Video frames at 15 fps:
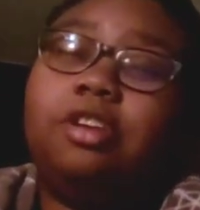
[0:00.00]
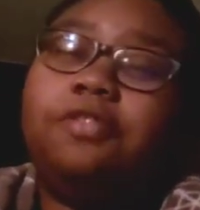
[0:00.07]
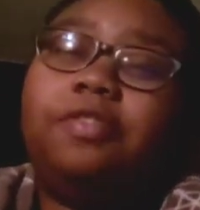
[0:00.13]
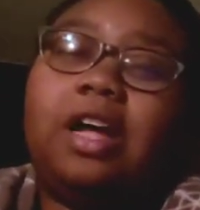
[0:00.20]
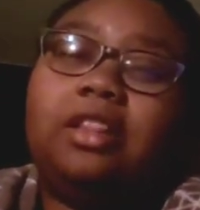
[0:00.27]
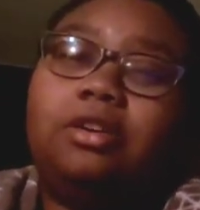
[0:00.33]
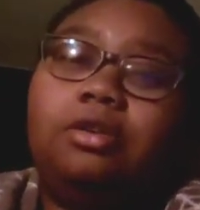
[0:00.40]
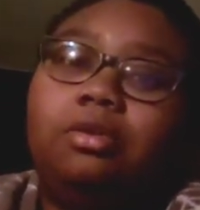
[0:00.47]
they
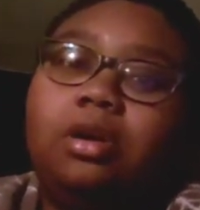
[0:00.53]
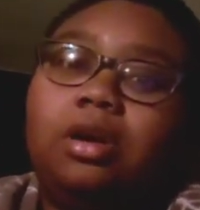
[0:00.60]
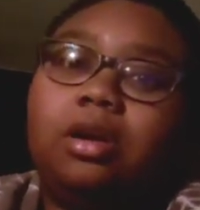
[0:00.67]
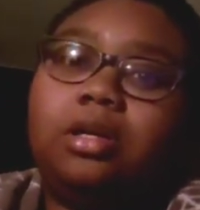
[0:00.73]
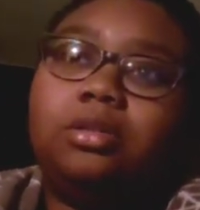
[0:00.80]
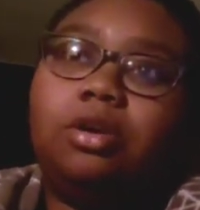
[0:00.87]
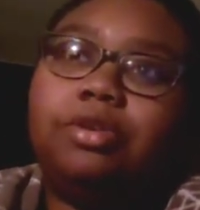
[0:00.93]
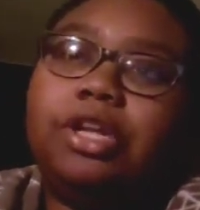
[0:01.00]
were expecting to
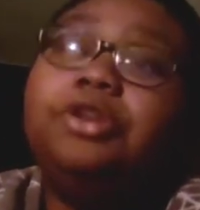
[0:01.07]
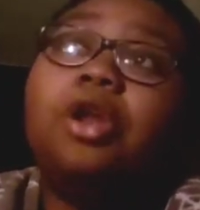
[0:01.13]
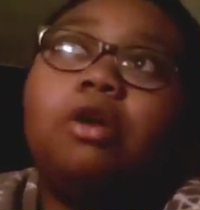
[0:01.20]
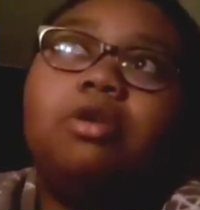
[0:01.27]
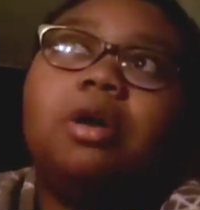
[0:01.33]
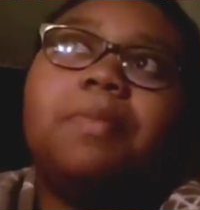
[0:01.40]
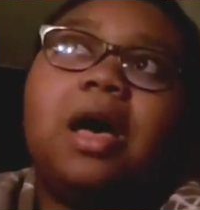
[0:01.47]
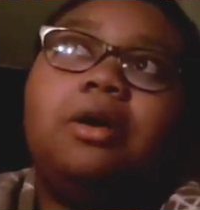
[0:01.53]

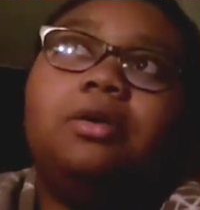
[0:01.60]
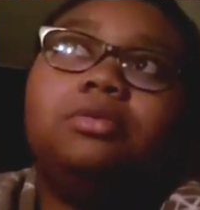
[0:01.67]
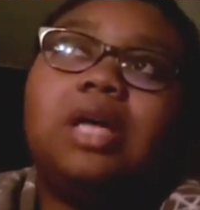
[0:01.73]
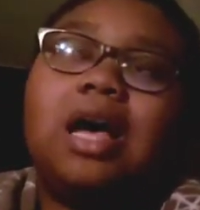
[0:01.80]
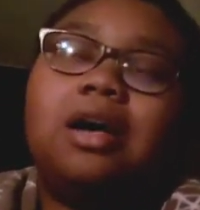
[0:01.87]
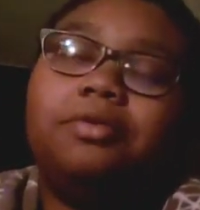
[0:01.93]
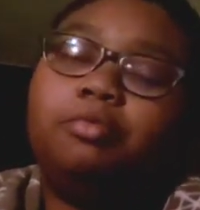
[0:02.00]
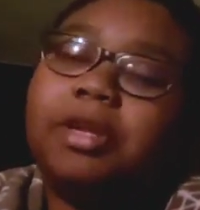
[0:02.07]

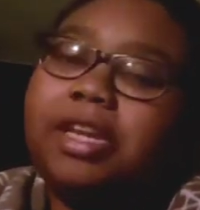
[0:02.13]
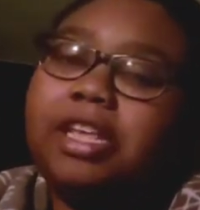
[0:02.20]
only know